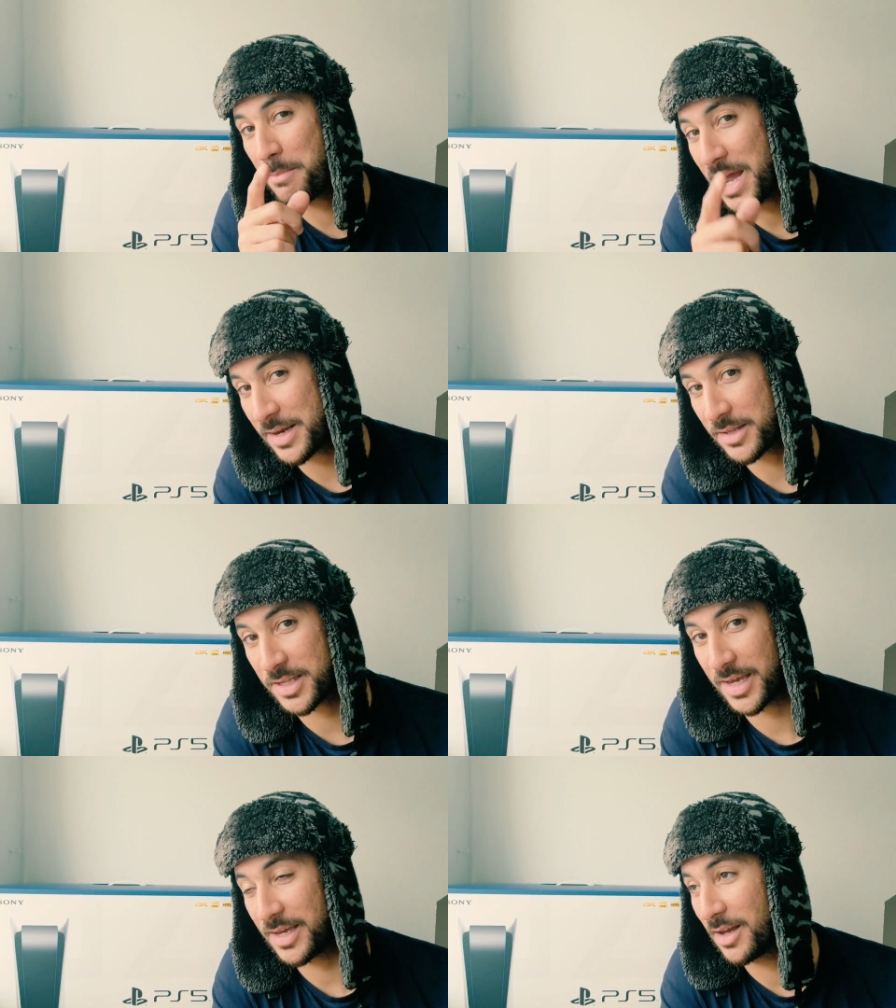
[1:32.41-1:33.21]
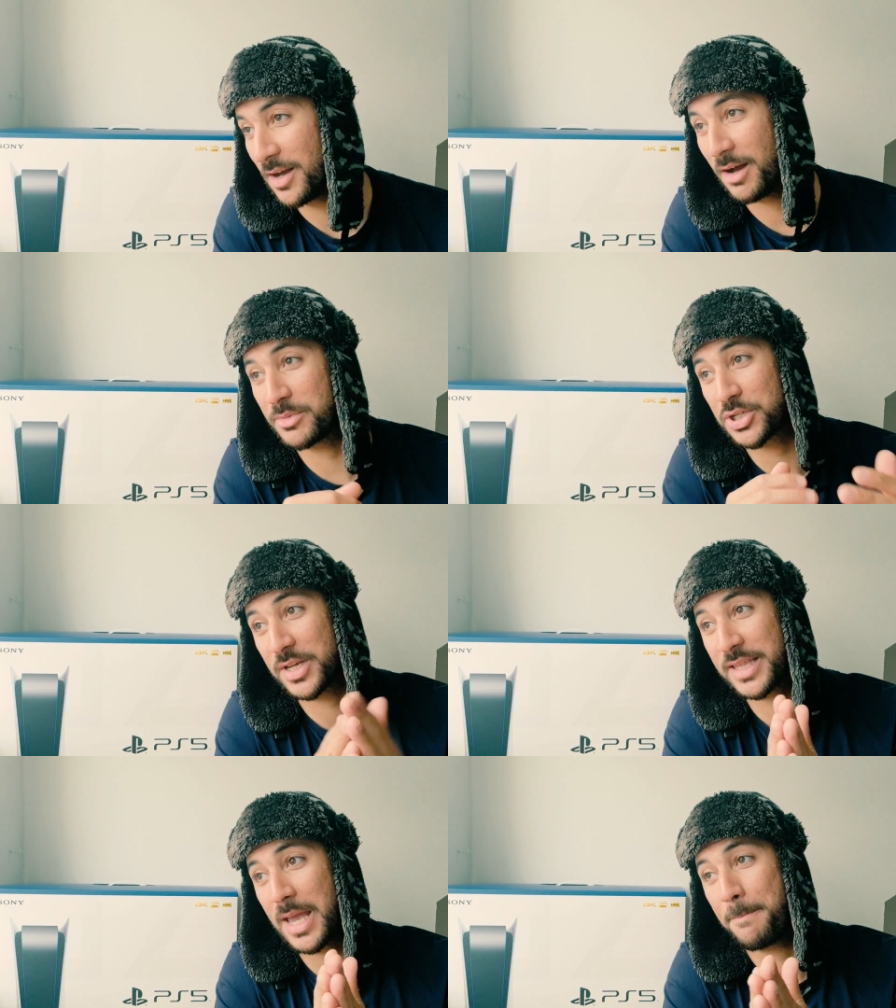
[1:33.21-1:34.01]
Midas, yeah, I'm just
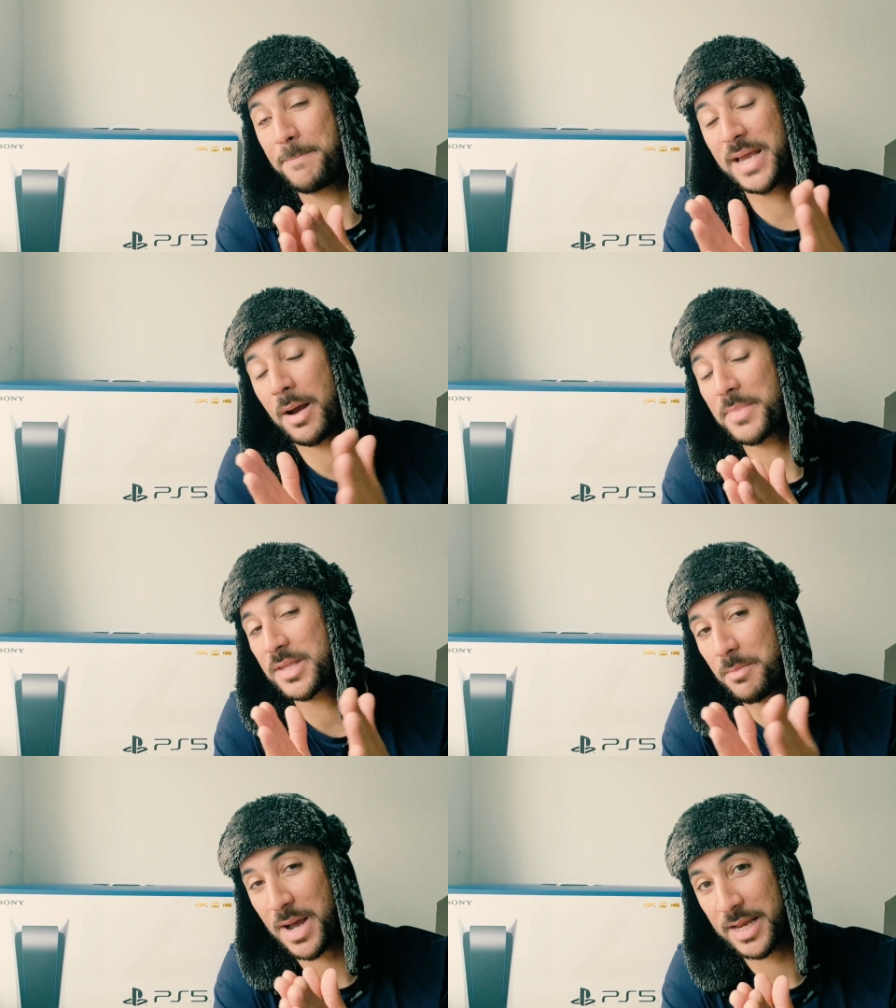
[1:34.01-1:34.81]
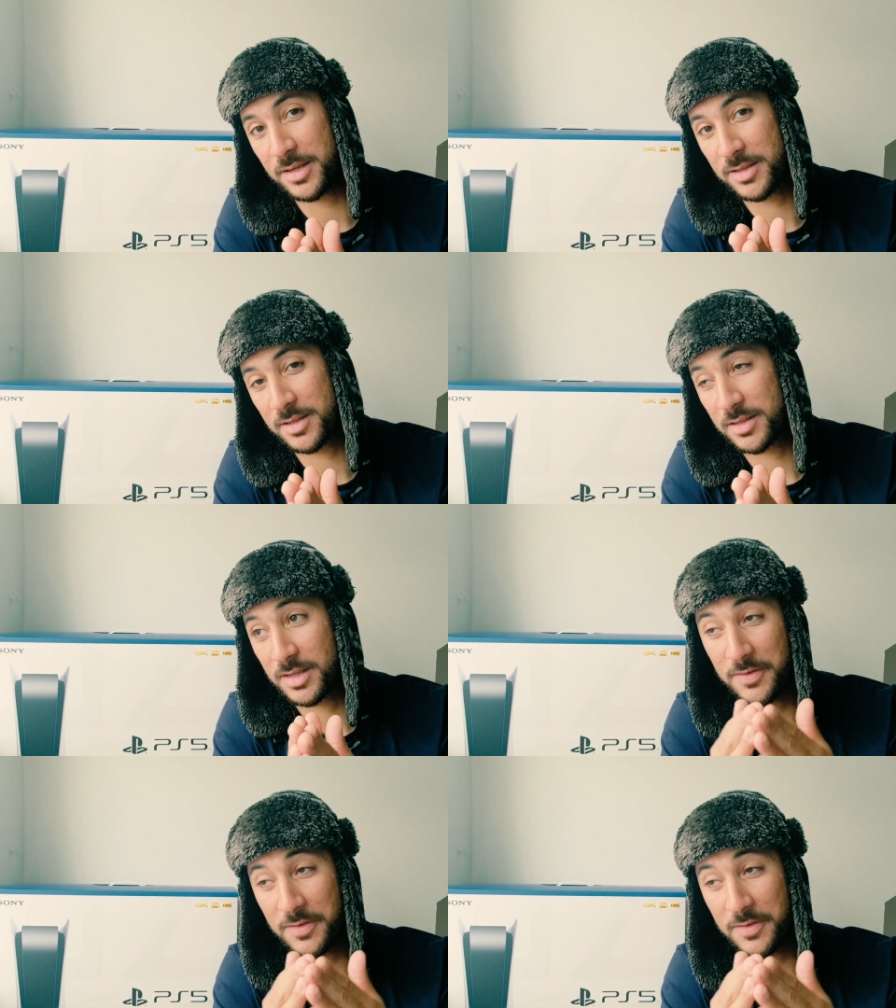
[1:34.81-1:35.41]
going to say big up Mr. Midas.